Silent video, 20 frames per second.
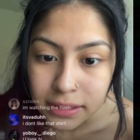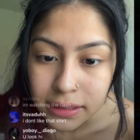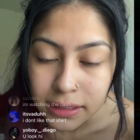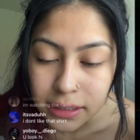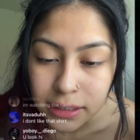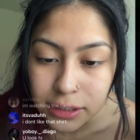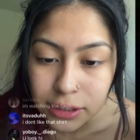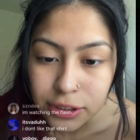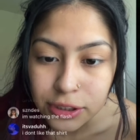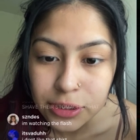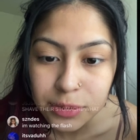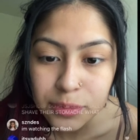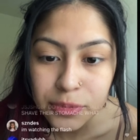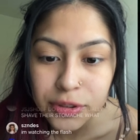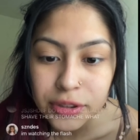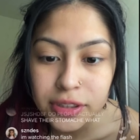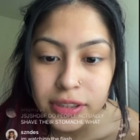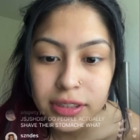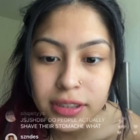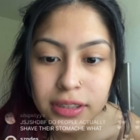Change your
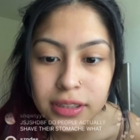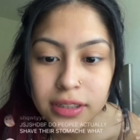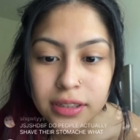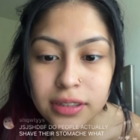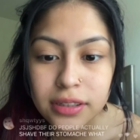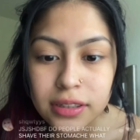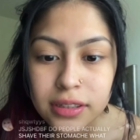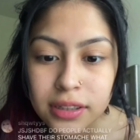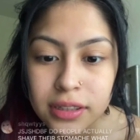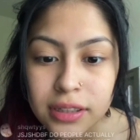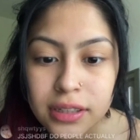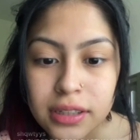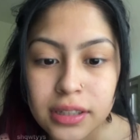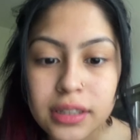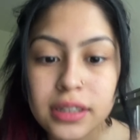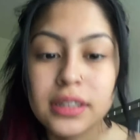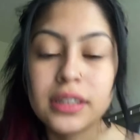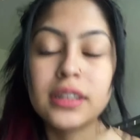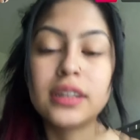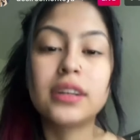smoke detector.
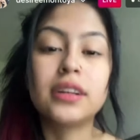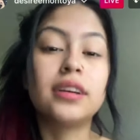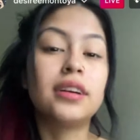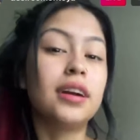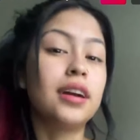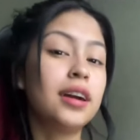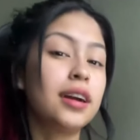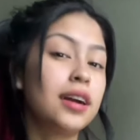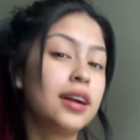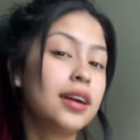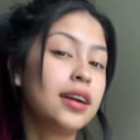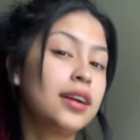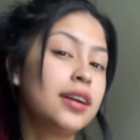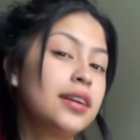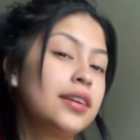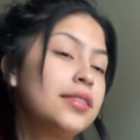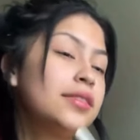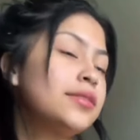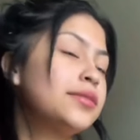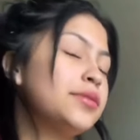
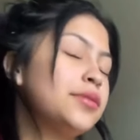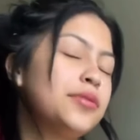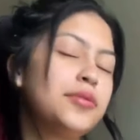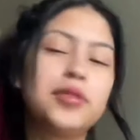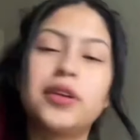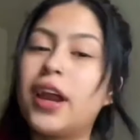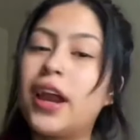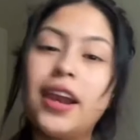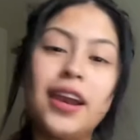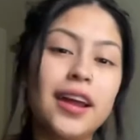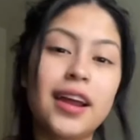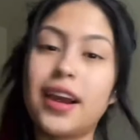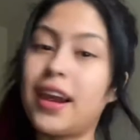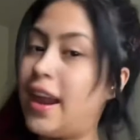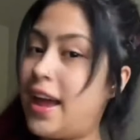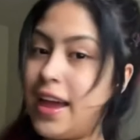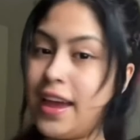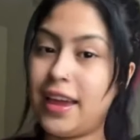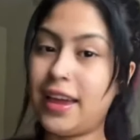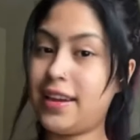Girl, what I look
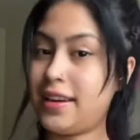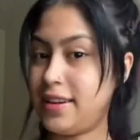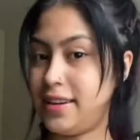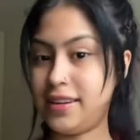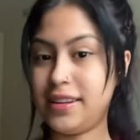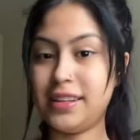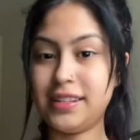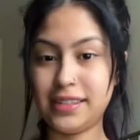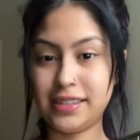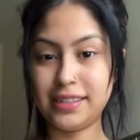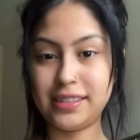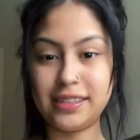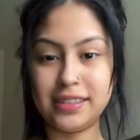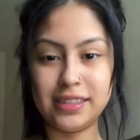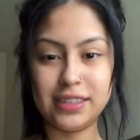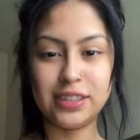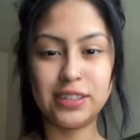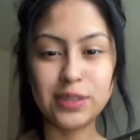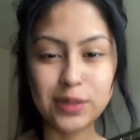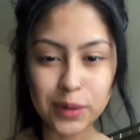like?
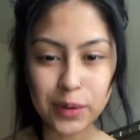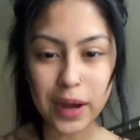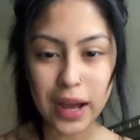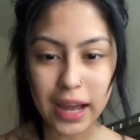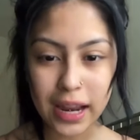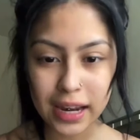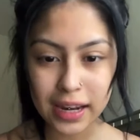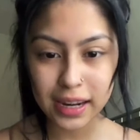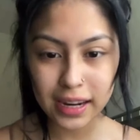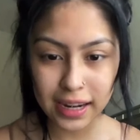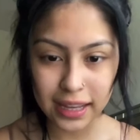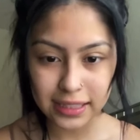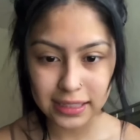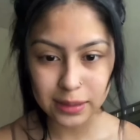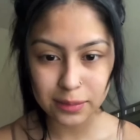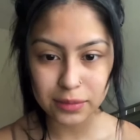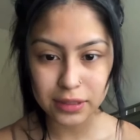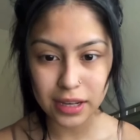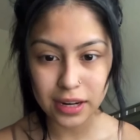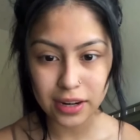Do I look like
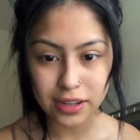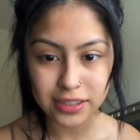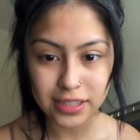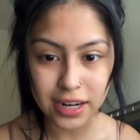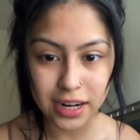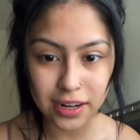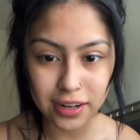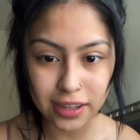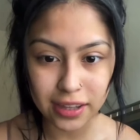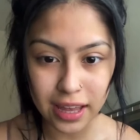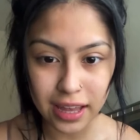someone that knows how to do